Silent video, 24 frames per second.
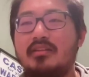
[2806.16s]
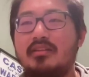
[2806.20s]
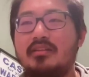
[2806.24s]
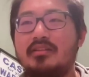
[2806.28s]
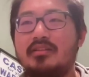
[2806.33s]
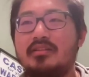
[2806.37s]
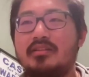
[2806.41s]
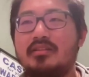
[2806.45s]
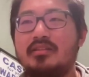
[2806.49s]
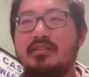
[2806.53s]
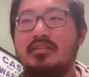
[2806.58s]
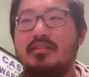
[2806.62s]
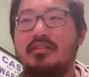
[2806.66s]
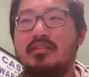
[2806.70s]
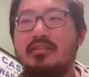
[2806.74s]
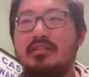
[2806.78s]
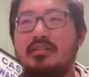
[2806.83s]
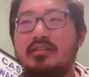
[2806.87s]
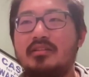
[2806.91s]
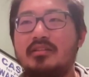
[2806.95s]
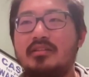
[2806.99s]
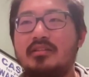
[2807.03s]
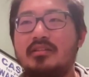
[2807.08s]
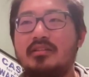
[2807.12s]
just
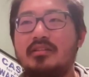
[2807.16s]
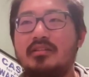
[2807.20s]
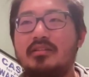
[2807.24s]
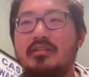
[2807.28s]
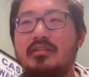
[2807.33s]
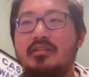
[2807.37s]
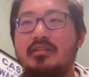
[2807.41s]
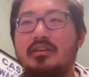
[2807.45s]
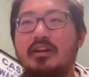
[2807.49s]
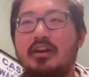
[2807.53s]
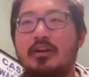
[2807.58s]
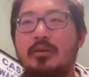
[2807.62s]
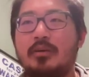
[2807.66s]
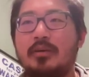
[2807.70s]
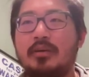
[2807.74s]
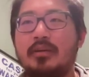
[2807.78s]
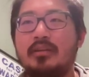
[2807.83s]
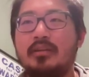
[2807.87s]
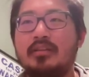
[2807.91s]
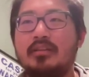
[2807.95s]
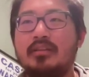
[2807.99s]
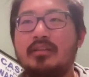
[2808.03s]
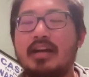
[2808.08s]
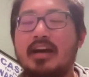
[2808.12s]

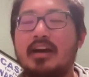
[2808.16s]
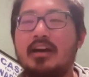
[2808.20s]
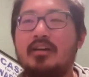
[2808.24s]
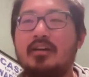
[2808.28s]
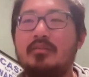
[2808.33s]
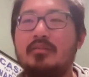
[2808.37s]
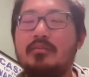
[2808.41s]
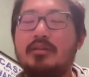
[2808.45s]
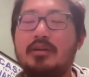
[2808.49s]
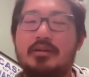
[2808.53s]
going down,